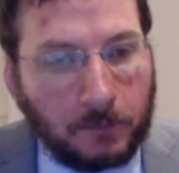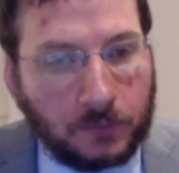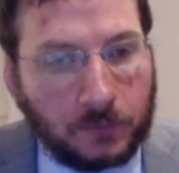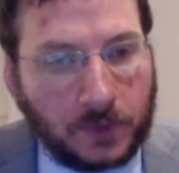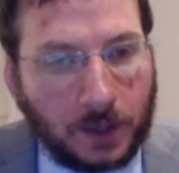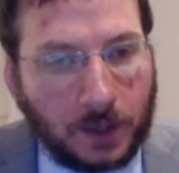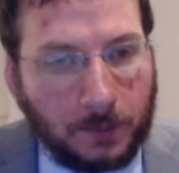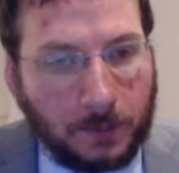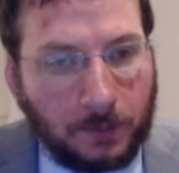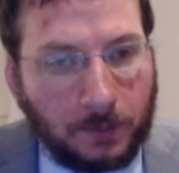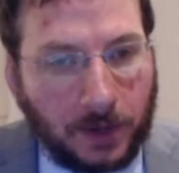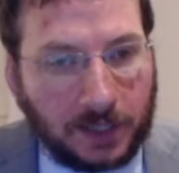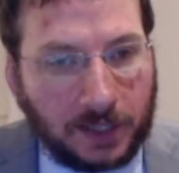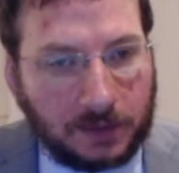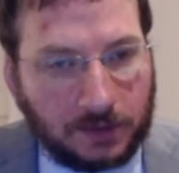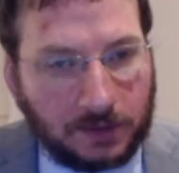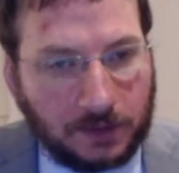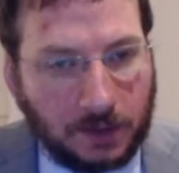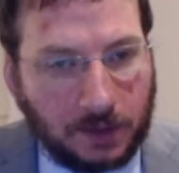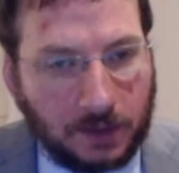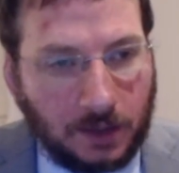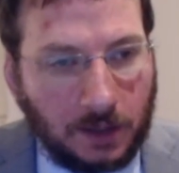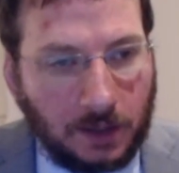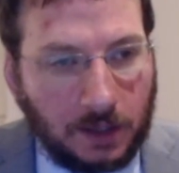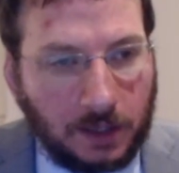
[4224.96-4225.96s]
But
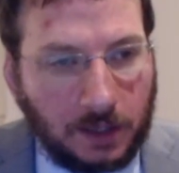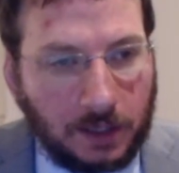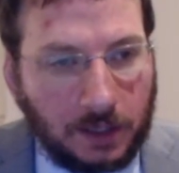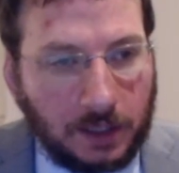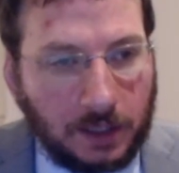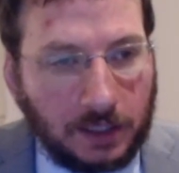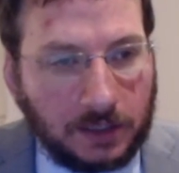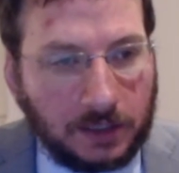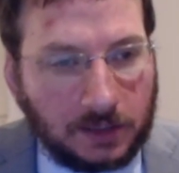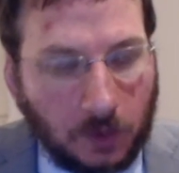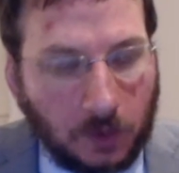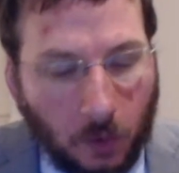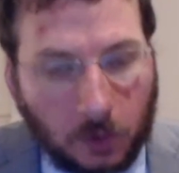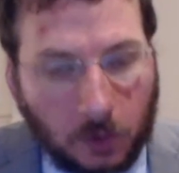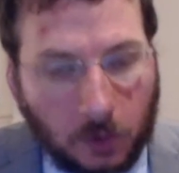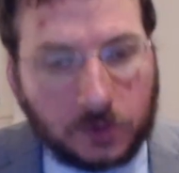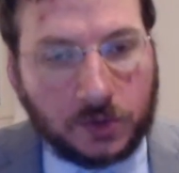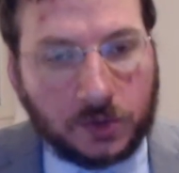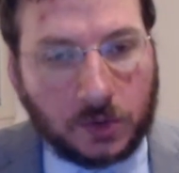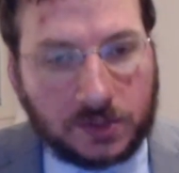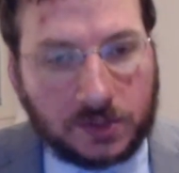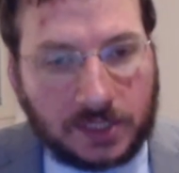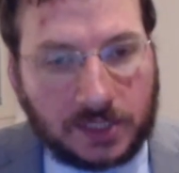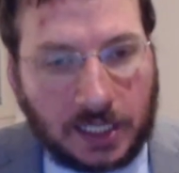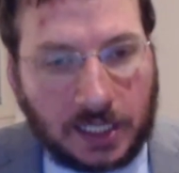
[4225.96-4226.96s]
it
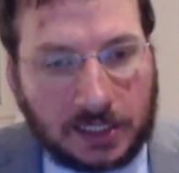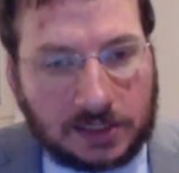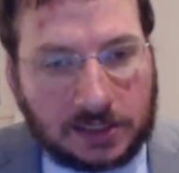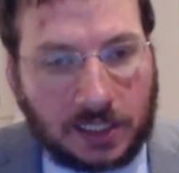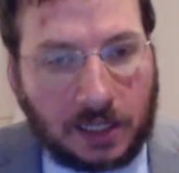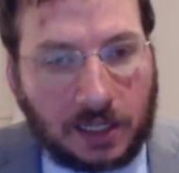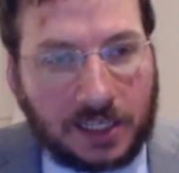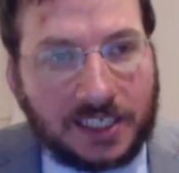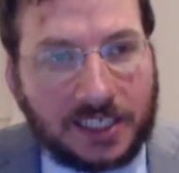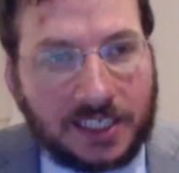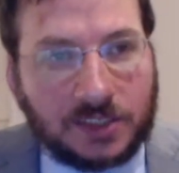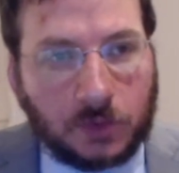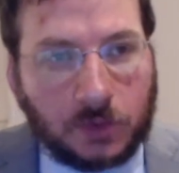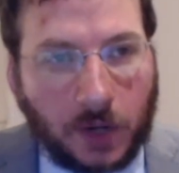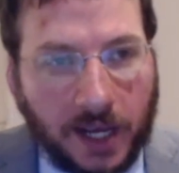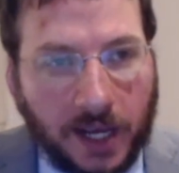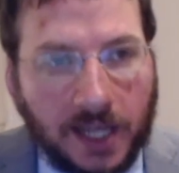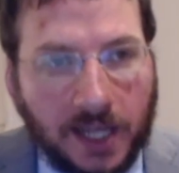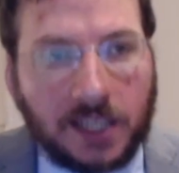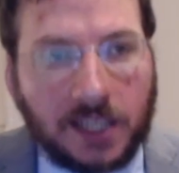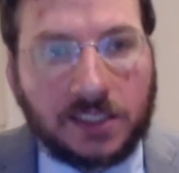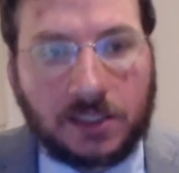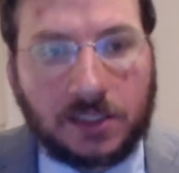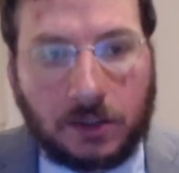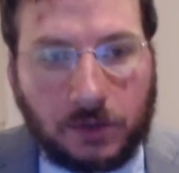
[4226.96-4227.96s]
also says that
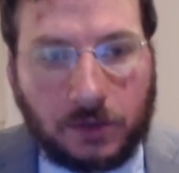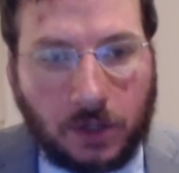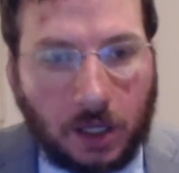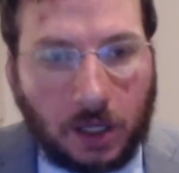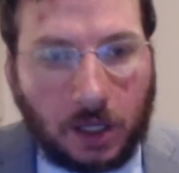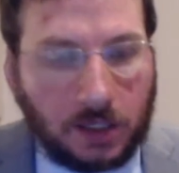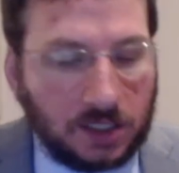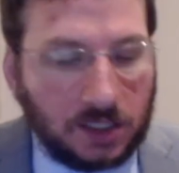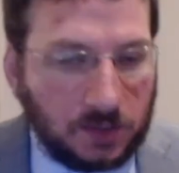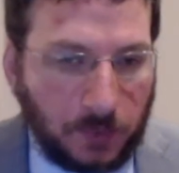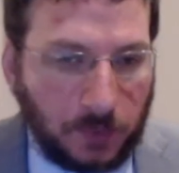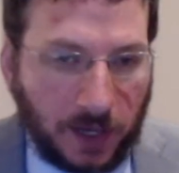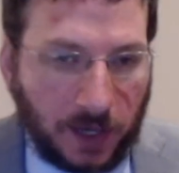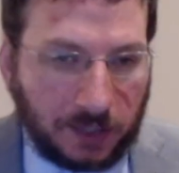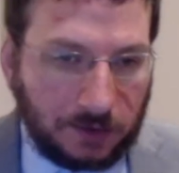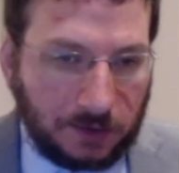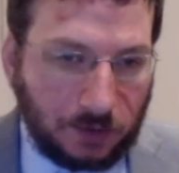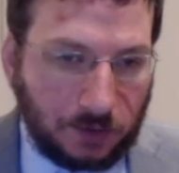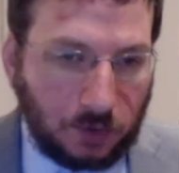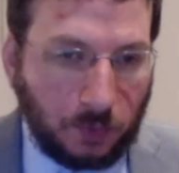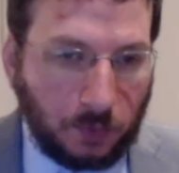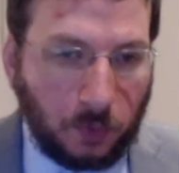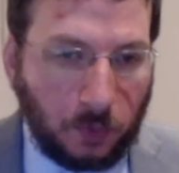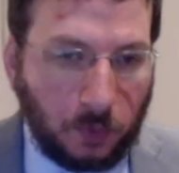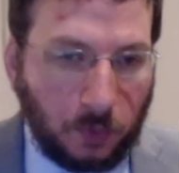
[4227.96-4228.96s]
Israelis are not
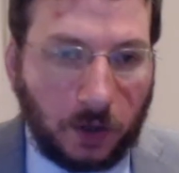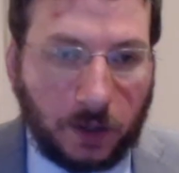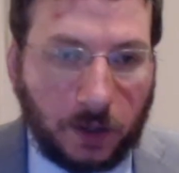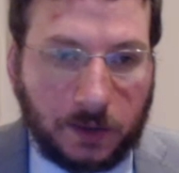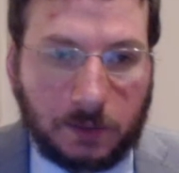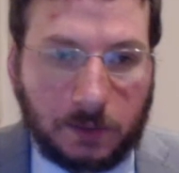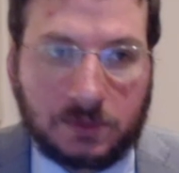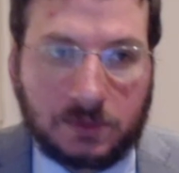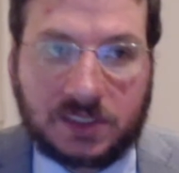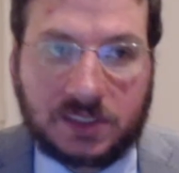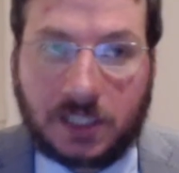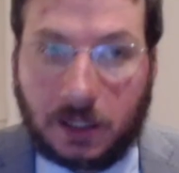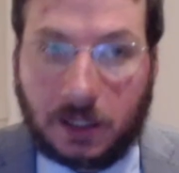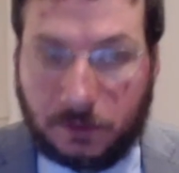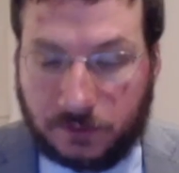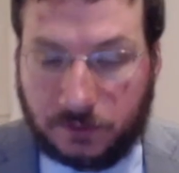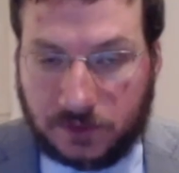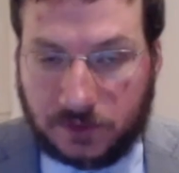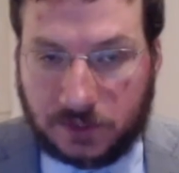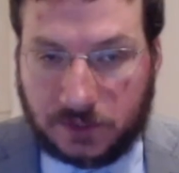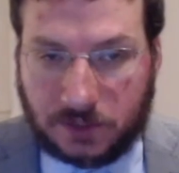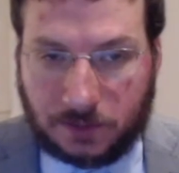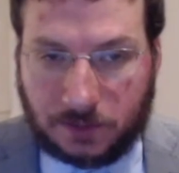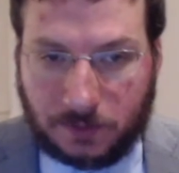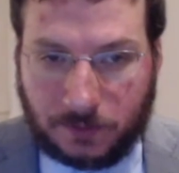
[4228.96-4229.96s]
expected to boycott
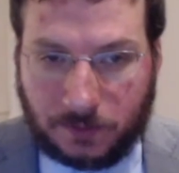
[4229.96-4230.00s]
themselves.